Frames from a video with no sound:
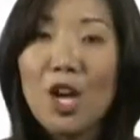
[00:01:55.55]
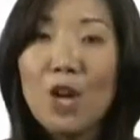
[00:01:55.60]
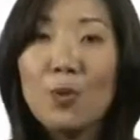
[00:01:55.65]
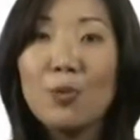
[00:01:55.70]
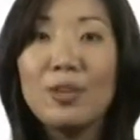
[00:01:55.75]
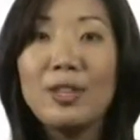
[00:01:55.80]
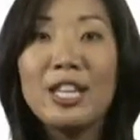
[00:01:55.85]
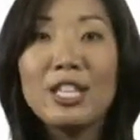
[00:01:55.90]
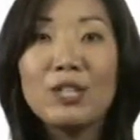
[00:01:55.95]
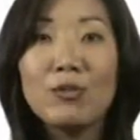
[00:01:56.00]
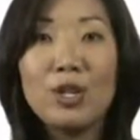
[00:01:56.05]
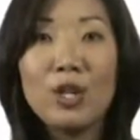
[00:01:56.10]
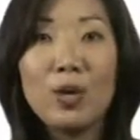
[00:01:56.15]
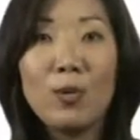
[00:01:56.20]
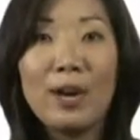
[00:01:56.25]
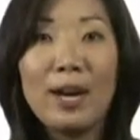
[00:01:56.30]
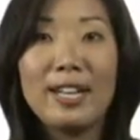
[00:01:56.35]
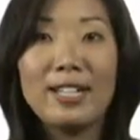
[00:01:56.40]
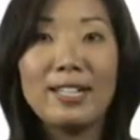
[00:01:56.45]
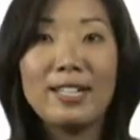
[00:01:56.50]
When this
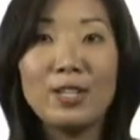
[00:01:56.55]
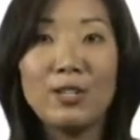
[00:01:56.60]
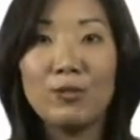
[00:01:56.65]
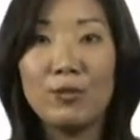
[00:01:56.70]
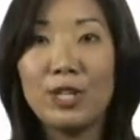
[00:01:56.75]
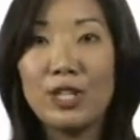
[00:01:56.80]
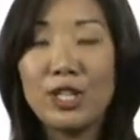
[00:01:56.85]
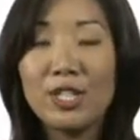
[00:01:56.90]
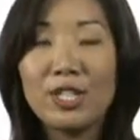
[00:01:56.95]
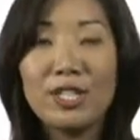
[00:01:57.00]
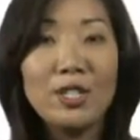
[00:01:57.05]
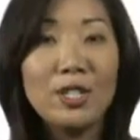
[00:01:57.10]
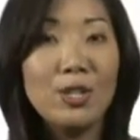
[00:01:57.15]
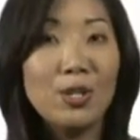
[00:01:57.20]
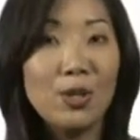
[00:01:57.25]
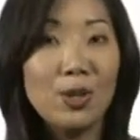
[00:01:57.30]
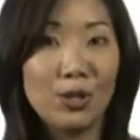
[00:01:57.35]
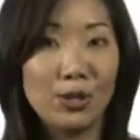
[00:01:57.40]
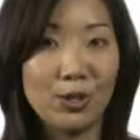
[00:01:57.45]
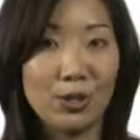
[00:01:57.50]
request reaches the New
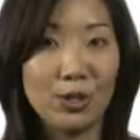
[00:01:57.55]
York